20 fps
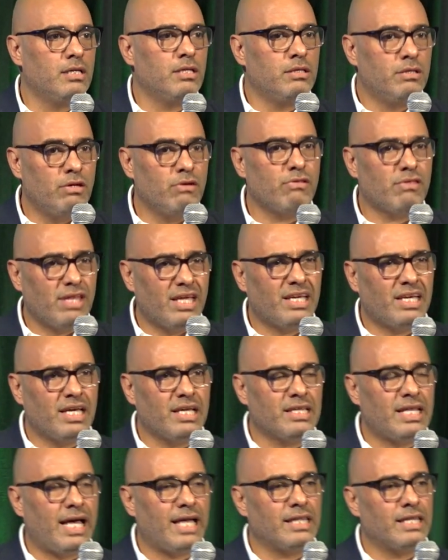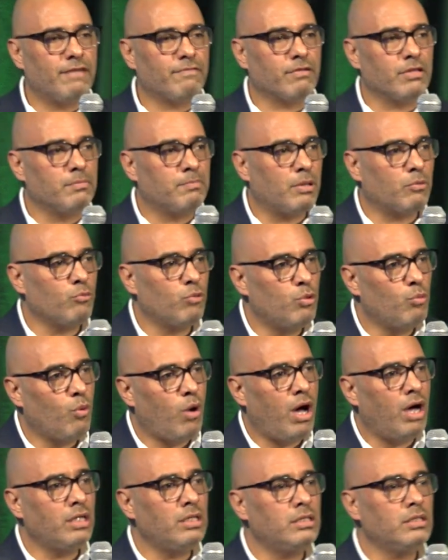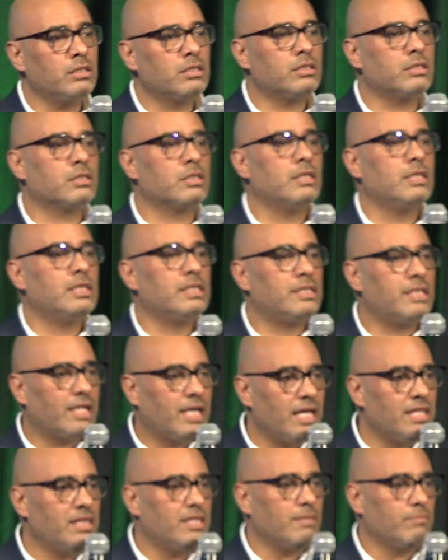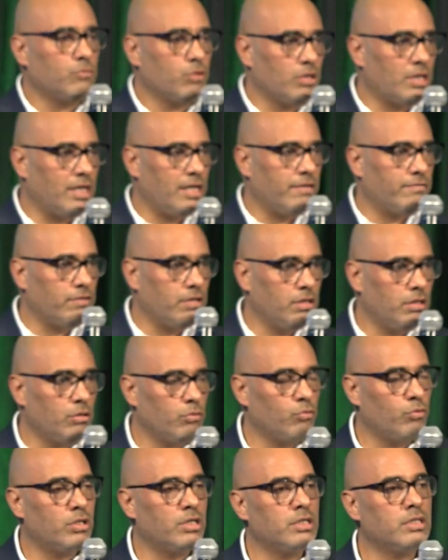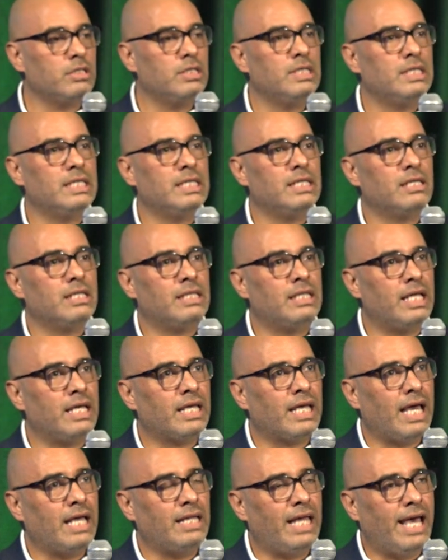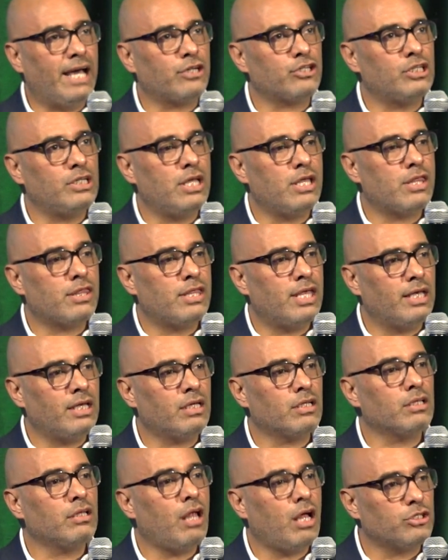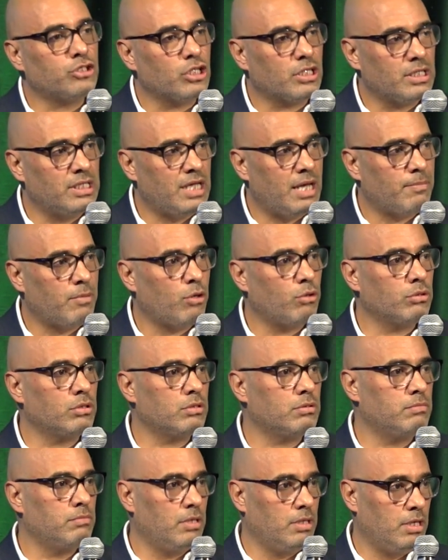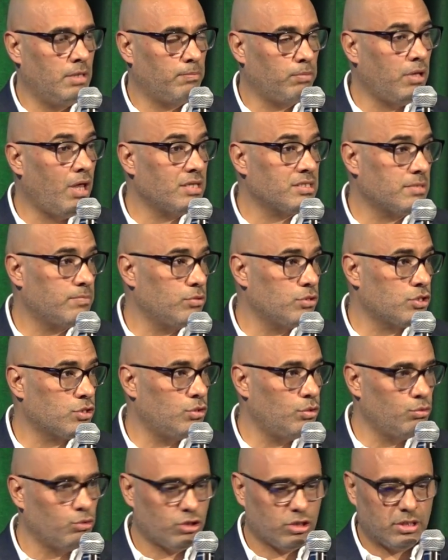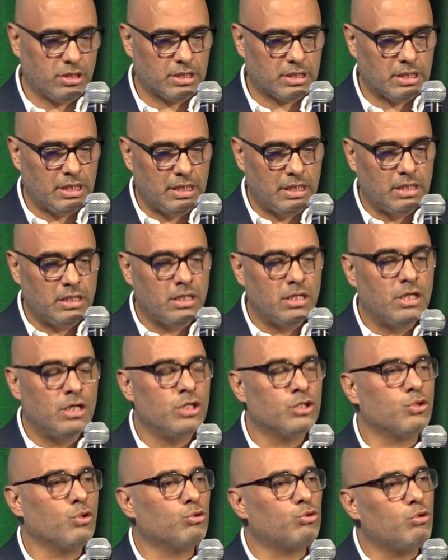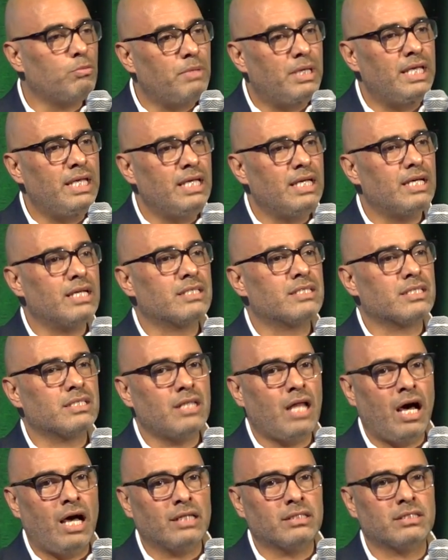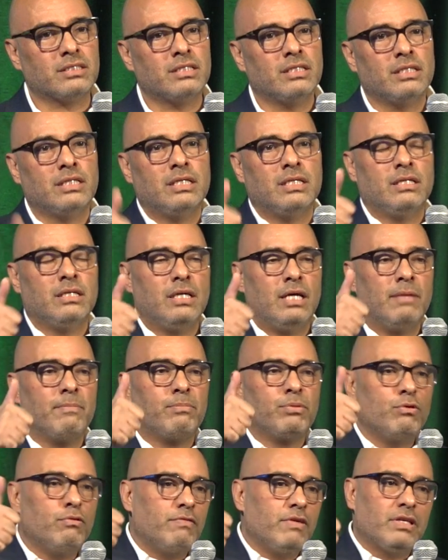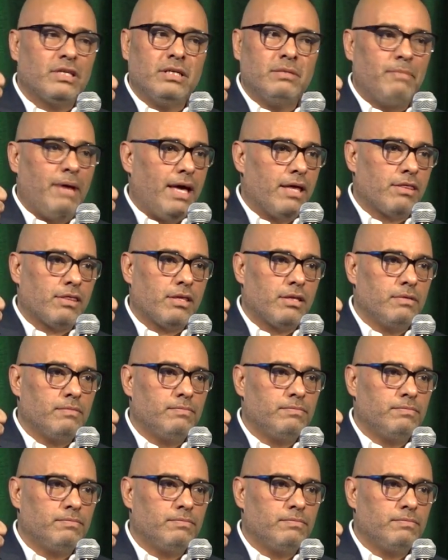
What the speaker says: They're thinking that level, but we want to get them to the level where they can actually think logically about plausible solutions. So to me, it's not improving their math.